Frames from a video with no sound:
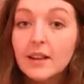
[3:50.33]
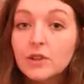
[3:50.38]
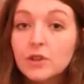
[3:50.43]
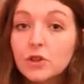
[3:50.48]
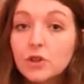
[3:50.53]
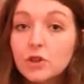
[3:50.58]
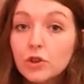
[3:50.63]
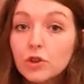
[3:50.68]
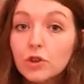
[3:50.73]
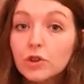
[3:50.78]
and
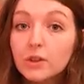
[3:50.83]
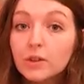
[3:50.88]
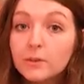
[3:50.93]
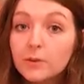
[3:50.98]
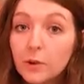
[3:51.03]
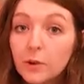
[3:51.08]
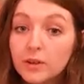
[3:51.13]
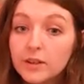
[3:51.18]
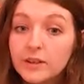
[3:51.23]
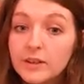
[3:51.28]
school
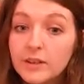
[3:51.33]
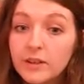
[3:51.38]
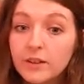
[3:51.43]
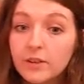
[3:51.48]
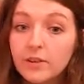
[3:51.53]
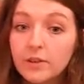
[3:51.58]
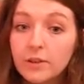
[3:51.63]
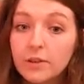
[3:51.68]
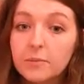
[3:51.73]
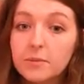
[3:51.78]
and
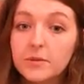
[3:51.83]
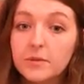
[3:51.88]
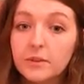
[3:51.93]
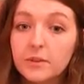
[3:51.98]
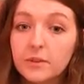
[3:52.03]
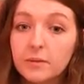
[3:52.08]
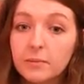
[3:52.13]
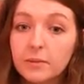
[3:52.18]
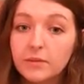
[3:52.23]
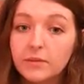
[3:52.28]
volunteer groups
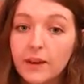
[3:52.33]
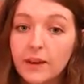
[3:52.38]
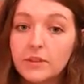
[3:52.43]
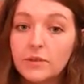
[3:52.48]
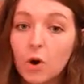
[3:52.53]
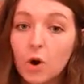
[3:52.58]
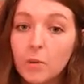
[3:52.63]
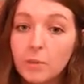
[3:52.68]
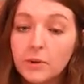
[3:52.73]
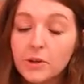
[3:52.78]

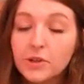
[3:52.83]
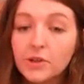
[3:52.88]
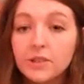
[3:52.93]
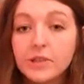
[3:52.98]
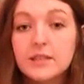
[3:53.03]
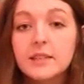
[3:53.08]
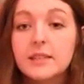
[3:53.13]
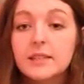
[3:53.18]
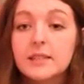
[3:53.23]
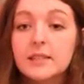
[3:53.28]
provide
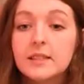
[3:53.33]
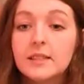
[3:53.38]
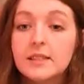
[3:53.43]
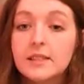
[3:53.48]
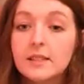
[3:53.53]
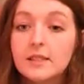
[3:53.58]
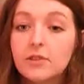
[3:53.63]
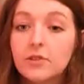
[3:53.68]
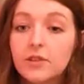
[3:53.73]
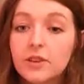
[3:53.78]
opportunities
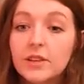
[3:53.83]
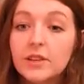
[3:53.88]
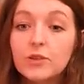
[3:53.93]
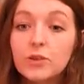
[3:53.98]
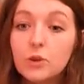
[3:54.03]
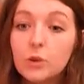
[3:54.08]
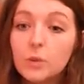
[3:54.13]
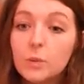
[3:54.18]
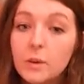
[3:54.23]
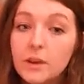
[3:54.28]
to
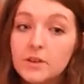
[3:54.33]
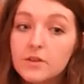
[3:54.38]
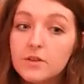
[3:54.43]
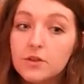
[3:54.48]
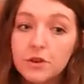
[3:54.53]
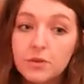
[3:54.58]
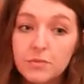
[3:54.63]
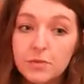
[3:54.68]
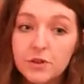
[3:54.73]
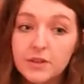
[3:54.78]
increase goodwill in
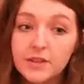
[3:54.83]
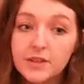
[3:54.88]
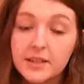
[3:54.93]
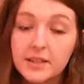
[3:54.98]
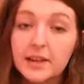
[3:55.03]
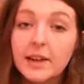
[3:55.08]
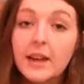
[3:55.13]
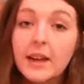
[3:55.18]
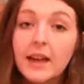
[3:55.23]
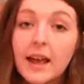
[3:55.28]
the
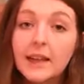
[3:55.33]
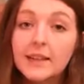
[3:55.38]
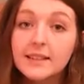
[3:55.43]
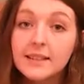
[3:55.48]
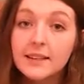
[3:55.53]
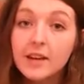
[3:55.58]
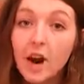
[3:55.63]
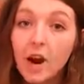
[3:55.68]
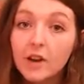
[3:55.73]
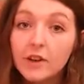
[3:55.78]
community
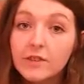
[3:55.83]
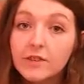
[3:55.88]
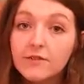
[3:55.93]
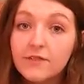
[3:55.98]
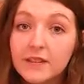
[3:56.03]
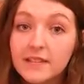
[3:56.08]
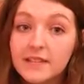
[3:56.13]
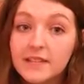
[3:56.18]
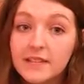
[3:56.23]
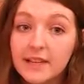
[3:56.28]
and
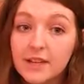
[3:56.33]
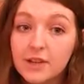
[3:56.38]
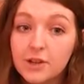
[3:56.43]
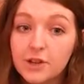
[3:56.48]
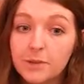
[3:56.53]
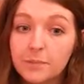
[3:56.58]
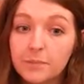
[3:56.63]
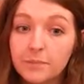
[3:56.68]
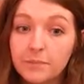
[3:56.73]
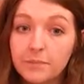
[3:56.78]
encourage
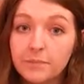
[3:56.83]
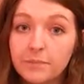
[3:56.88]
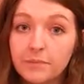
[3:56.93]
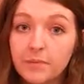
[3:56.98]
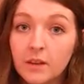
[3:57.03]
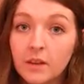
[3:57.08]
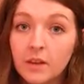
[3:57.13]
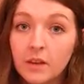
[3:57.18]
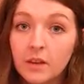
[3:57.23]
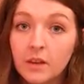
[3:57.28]
visitation.
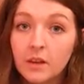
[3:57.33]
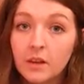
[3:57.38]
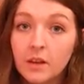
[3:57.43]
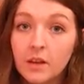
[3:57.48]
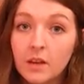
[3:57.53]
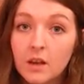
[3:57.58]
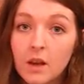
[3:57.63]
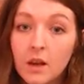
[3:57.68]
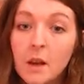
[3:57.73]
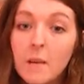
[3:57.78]

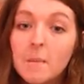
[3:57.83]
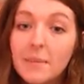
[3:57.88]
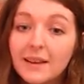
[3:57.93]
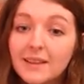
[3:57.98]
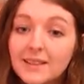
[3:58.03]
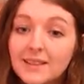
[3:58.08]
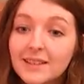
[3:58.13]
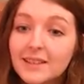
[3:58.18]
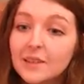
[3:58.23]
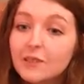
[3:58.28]

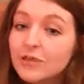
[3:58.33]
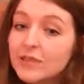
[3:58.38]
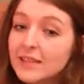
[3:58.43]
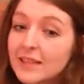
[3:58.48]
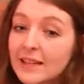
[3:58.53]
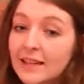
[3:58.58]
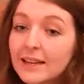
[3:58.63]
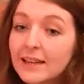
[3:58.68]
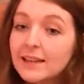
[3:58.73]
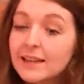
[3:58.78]
Building and
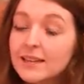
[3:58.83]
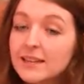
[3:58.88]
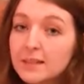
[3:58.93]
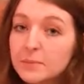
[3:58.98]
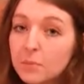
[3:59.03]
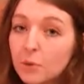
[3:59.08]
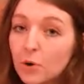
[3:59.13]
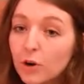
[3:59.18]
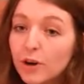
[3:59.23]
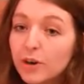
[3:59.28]
retaining the
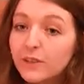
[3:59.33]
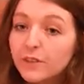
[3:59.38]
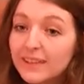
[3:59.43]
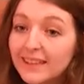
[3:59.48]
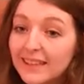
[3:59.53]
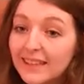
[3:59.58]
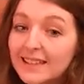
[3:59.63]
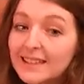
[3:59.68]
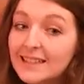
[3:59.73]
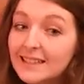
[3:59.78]
support of
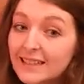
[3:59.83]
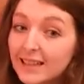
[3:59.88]
key